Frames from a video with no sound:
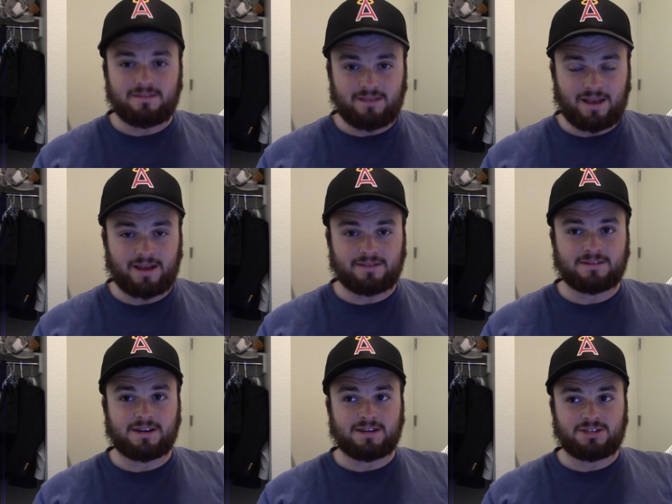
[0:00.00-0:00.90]
and
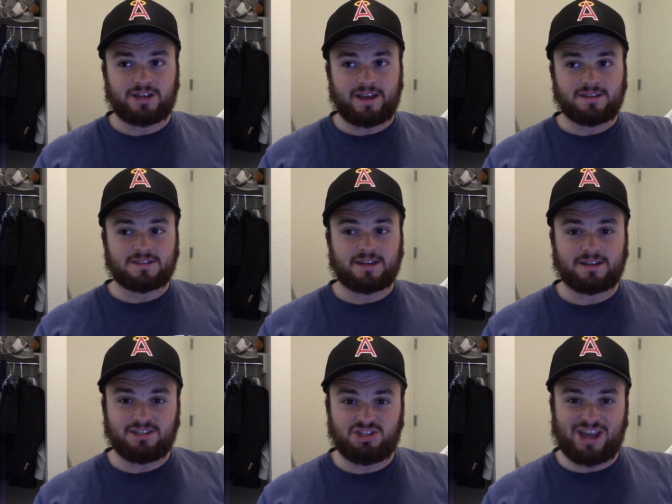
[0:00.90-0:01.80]
uh, Chase
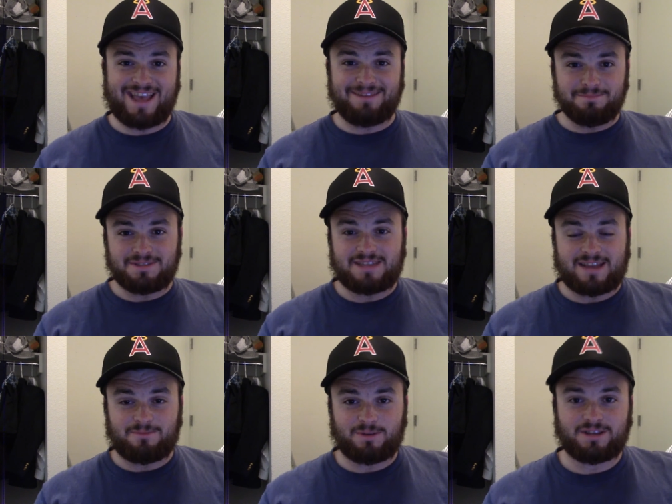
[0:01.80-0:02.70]
and James.
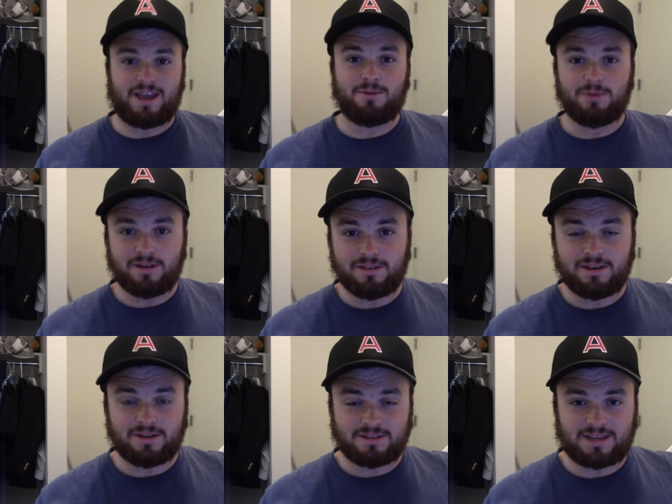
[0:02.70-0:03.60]
That was a really
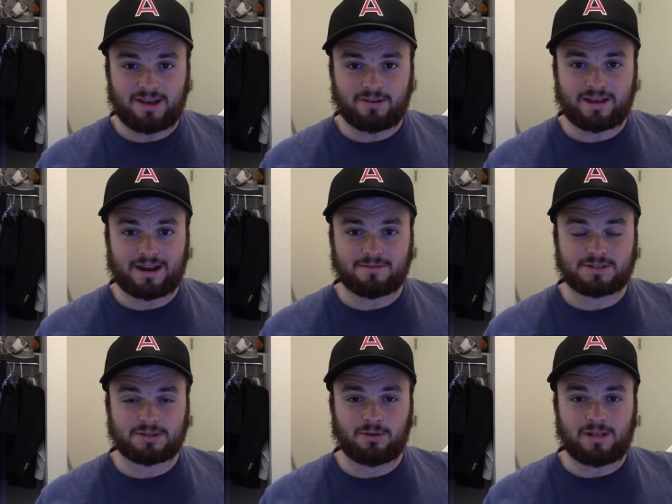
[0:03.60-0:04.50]
good tailgate. I was
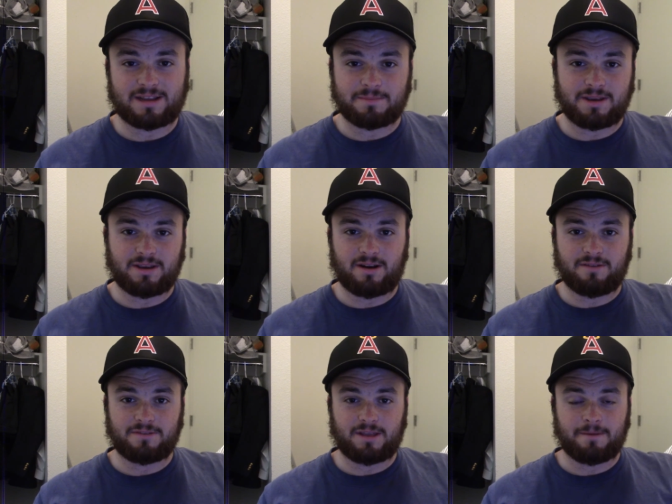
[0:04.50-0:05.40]
so glad to meet y'all
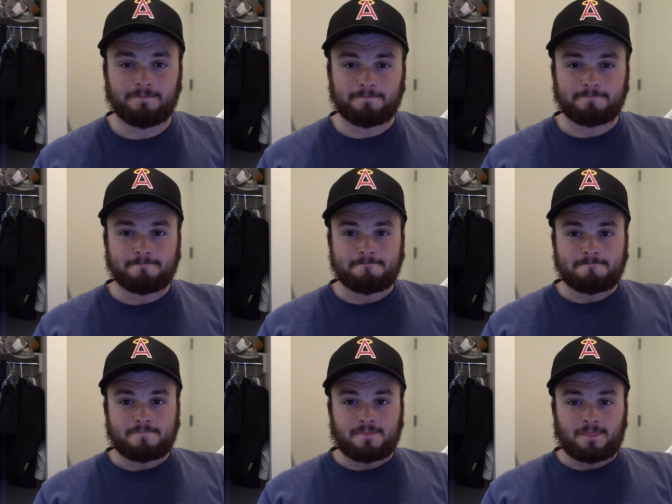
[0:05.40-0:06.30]
for the
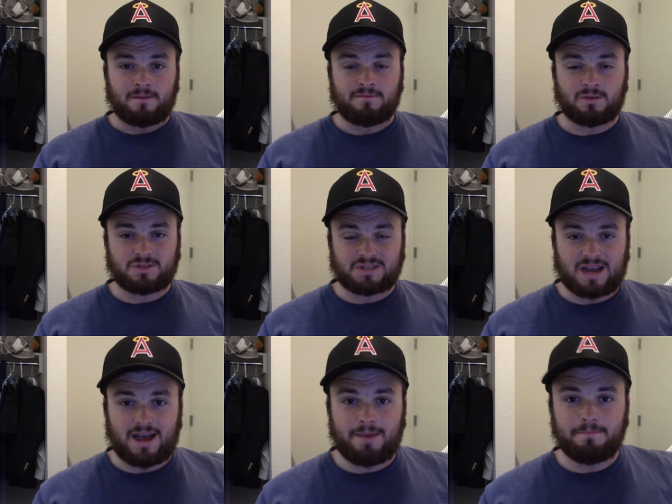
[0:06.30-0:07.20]
first
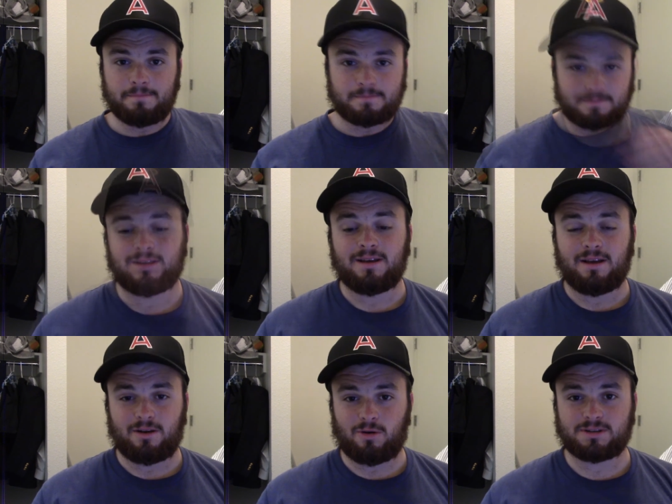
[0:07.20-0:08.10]
time.
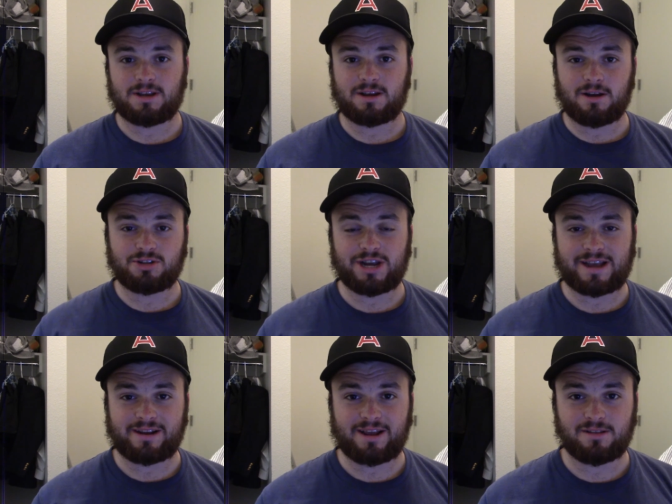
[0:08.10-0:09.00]
Of course, uh, go check
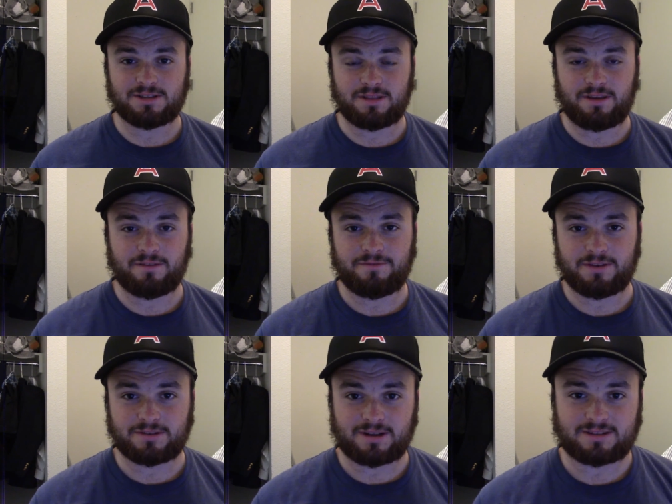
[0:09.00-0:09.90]
out Halos in the
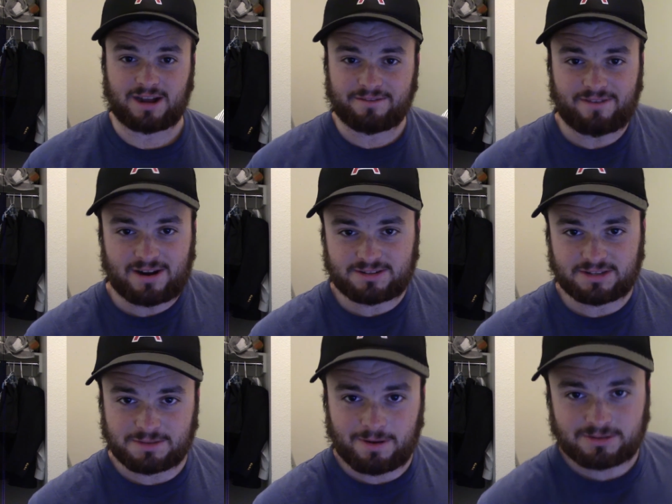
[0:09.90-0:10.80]
Infield. Uh, Todd Fox
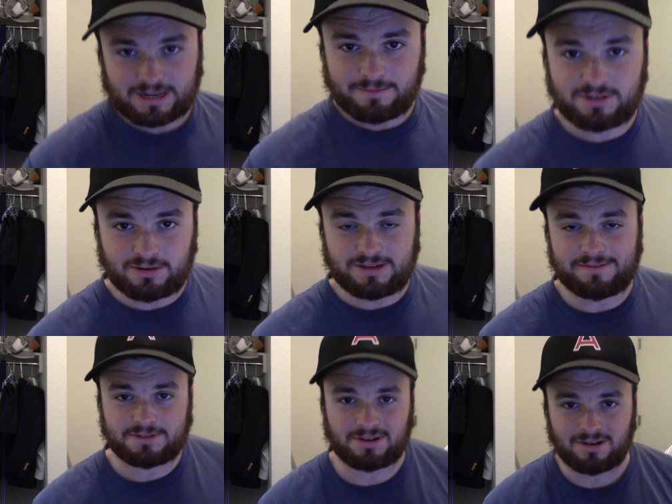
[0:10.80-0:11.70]
does the post game shows
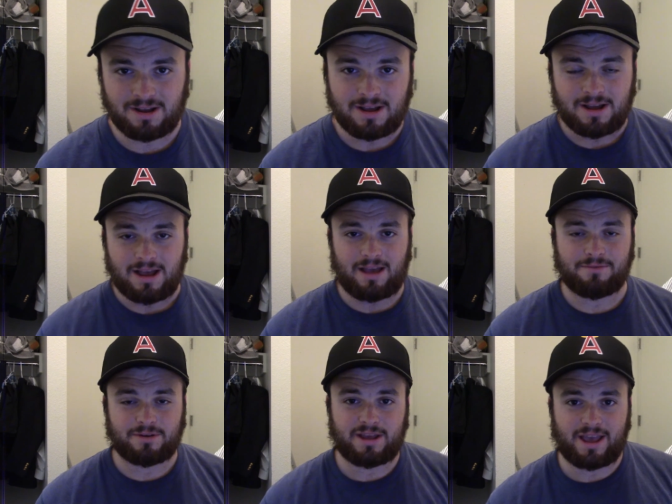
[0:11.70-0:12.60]
after
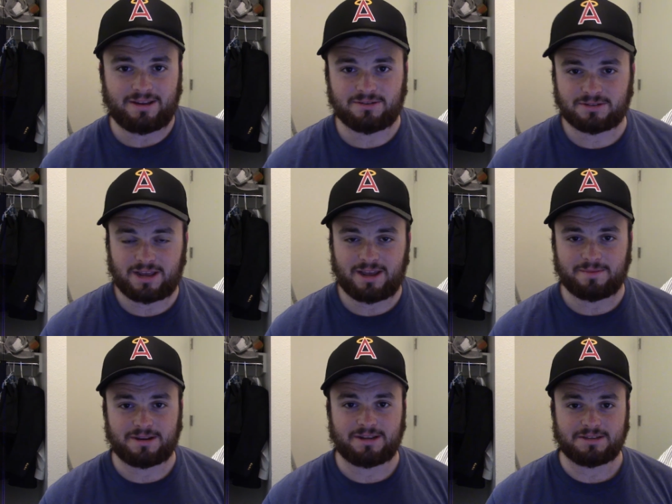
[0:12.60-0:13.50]
every Angels game,
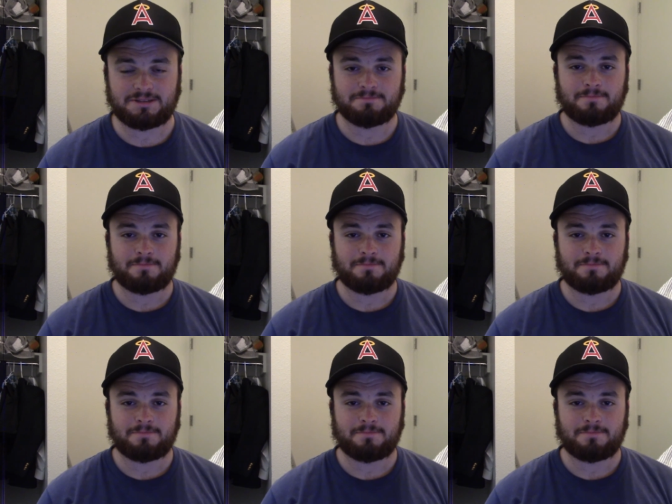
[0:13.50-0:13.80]
and he's